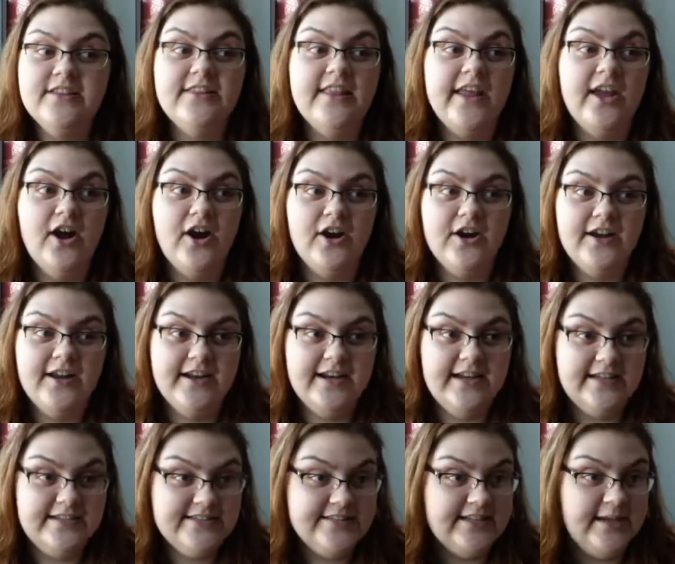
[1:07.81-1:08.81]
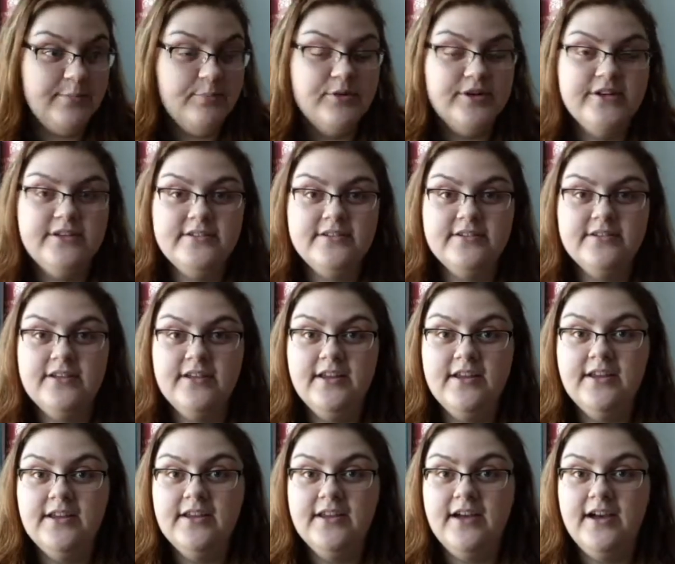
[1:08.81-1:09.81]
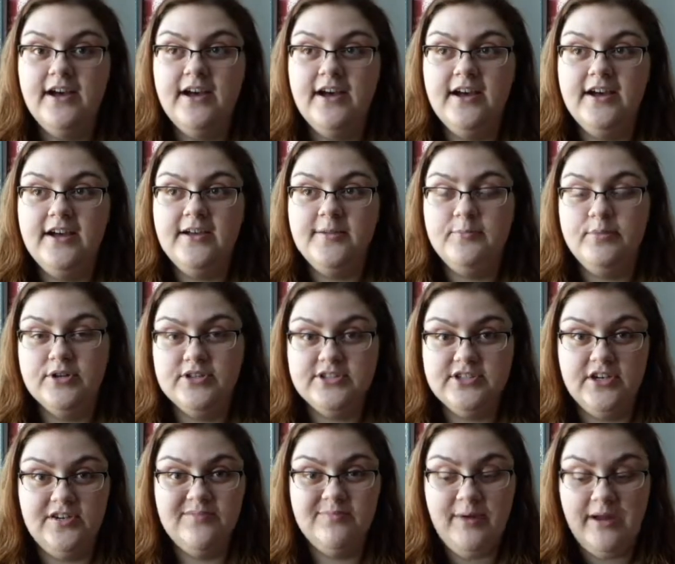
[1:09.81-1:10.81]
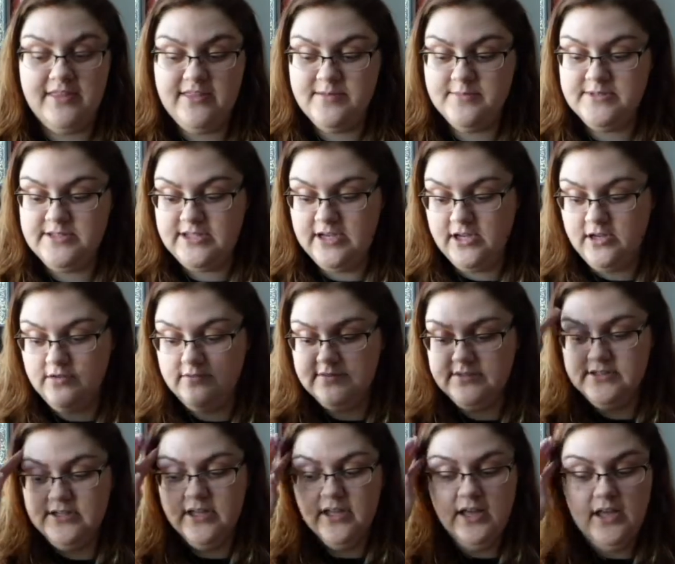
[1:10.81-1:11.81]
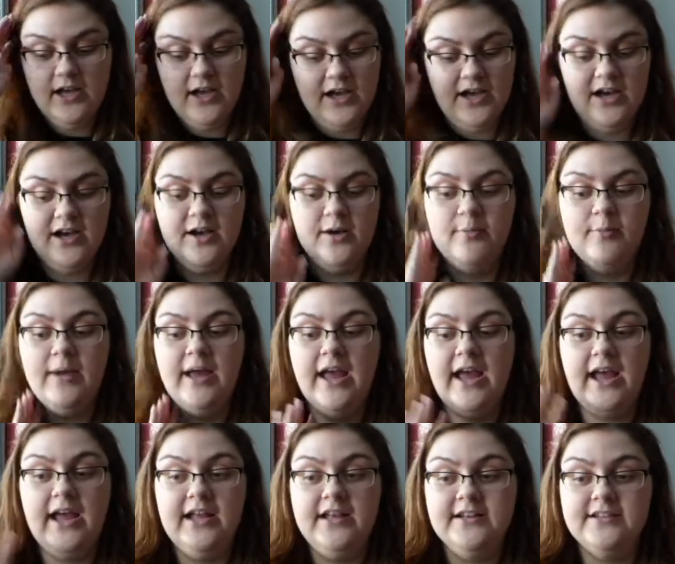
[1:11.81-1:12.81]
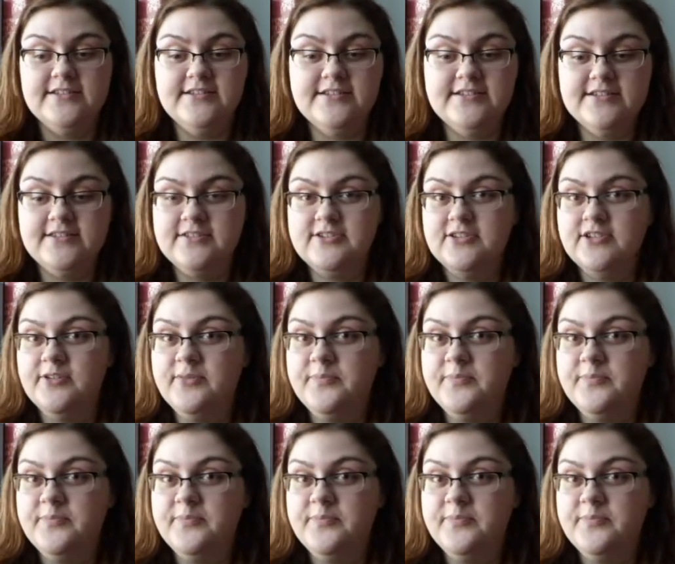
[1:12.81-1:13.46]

They are in a separate bookshelf by themselves, and